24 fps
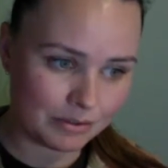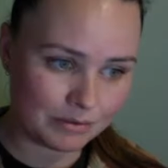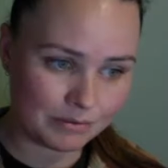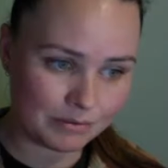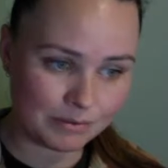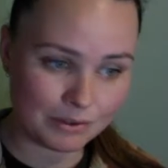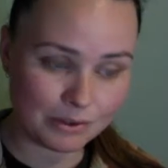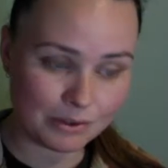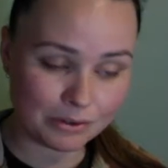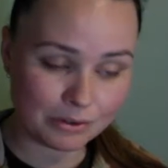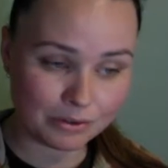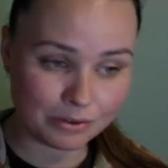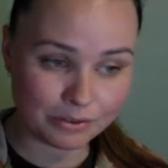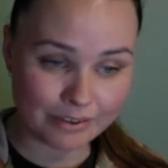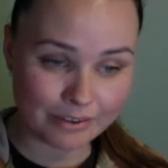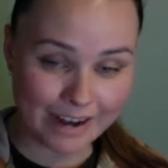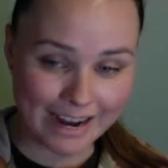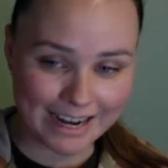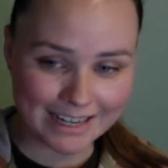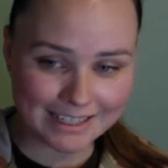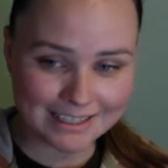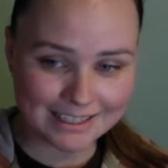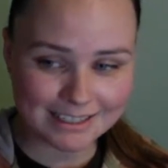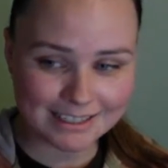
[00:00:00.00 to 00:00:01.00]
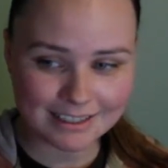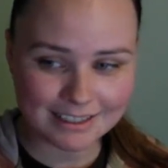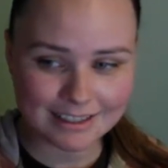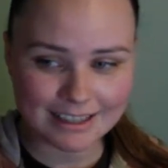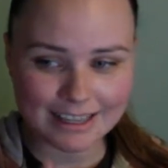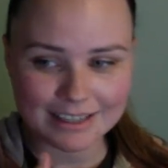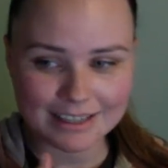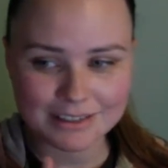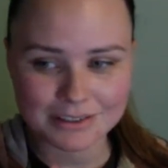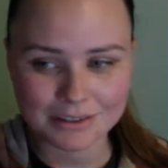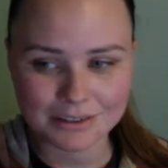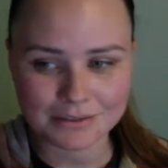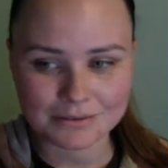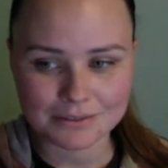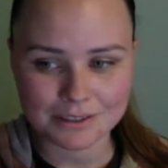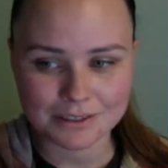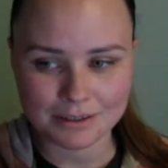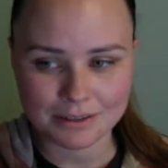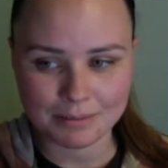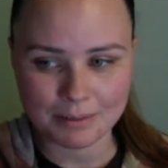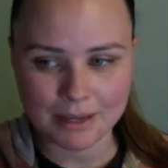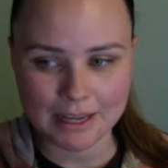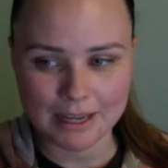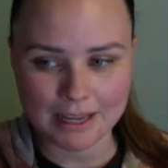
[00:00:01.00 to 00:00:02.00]
feel great, that's often
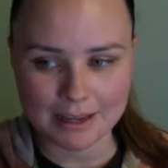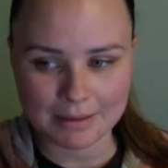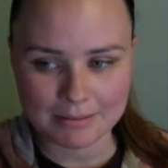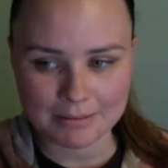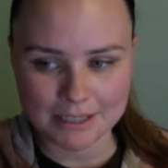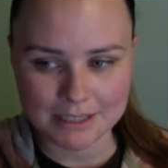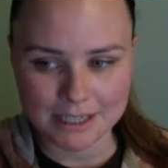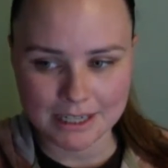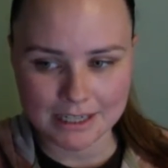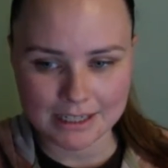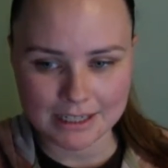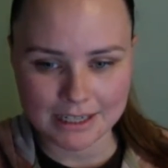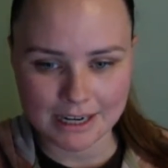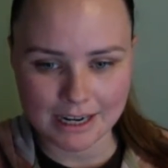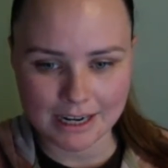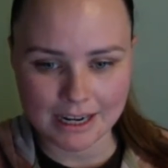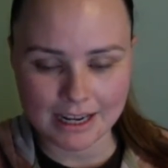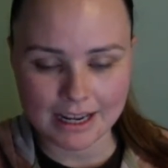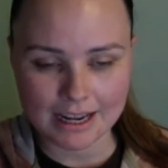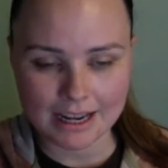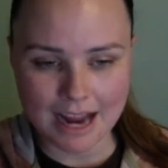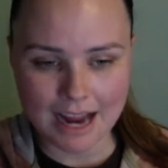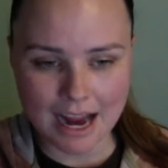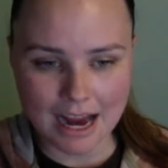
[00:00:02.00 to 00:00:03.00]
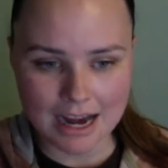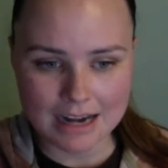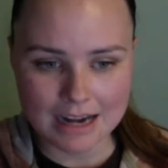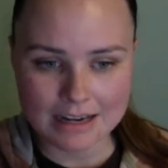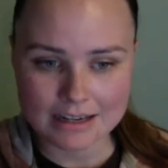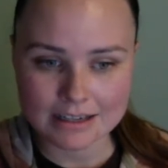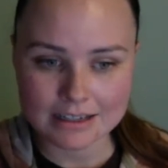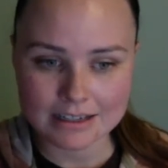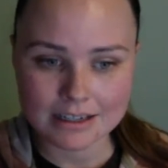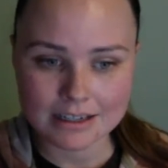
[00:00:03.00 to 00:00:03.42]
PMDD, and